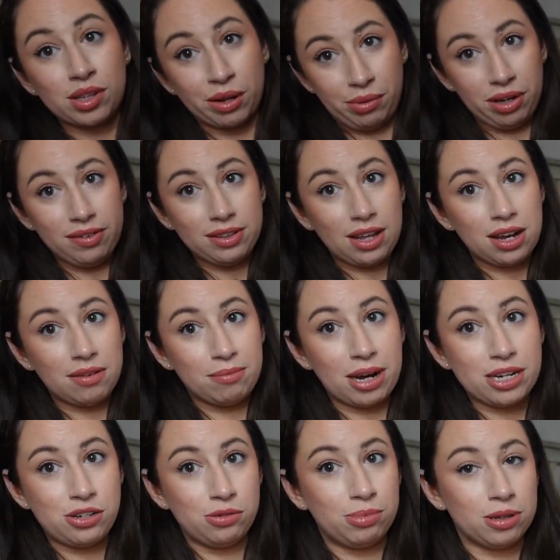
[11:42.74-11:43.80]
We have a lot of
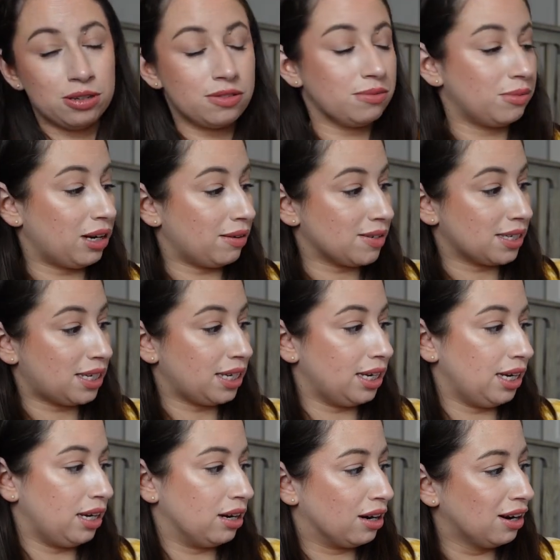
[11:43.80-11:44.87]
my Duplos from when I was a
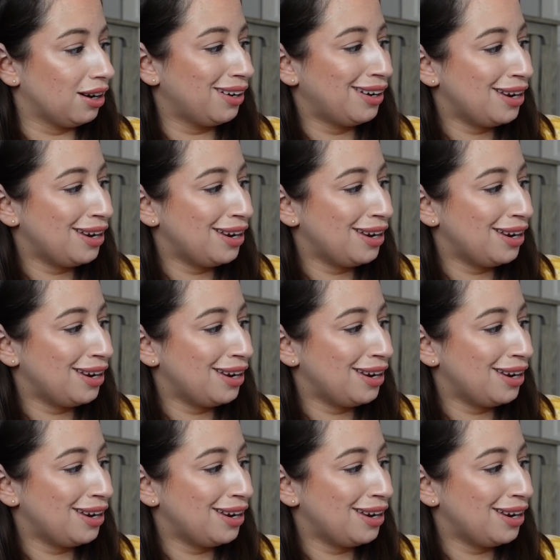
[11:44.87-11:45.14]
kid here.